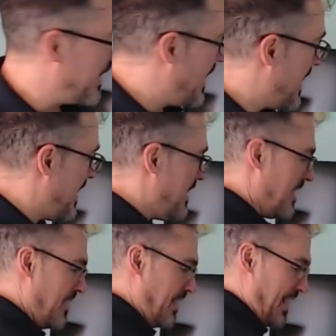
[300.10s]
here,
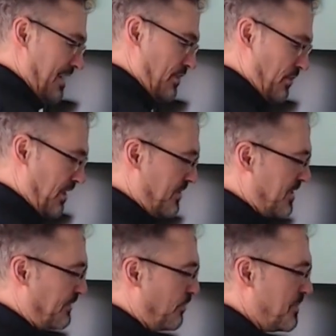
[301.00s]
and you'll notice
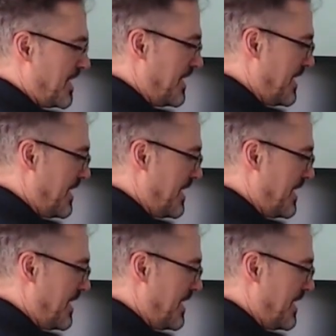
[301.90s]
for me